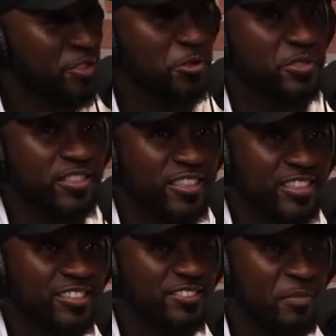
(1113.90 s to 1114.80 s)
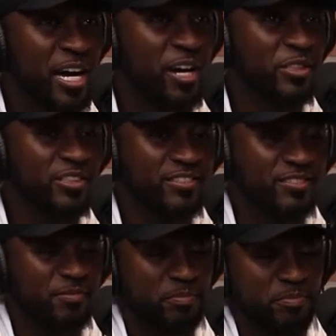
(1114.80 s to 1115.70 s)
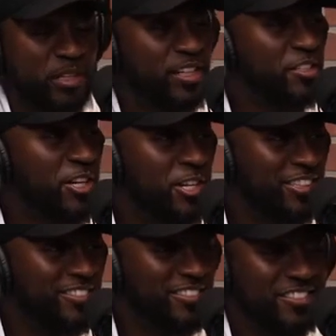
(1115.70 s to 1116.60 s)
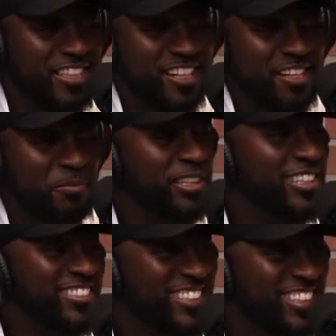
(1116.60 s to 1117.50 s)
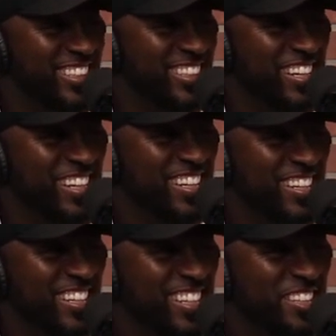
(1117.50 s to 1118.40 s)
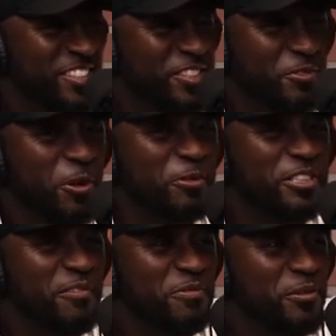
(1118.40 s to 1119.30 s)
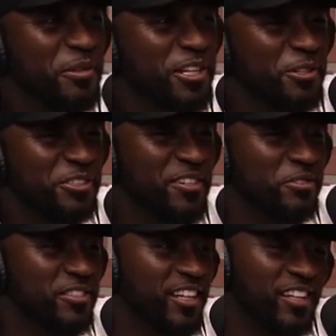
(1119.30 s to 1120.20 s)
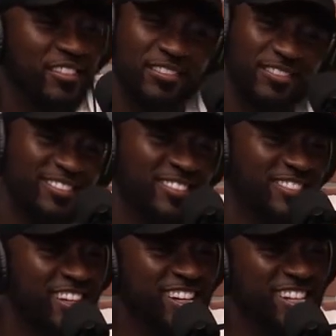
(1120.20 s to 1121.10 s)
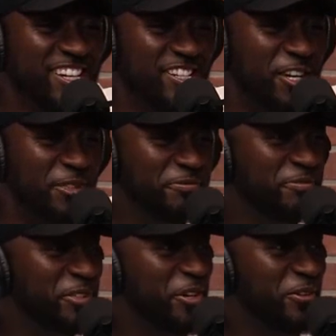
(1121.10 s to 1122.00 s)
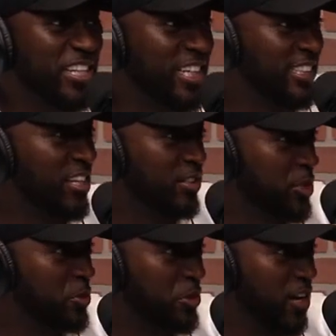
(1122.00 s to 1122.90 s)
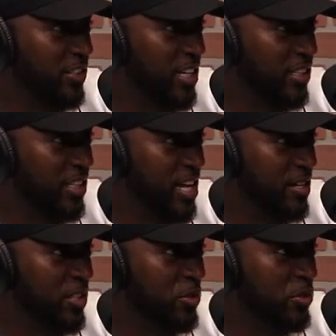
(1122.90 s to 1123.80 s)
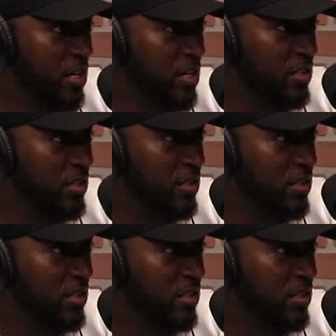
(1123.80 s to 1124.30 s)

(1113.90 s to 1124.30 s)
Junior year, Maui, players hurt, players sick. And what was that feeling when Coach Davis was like, yo, you're going in? Because did you start that game? Did you start?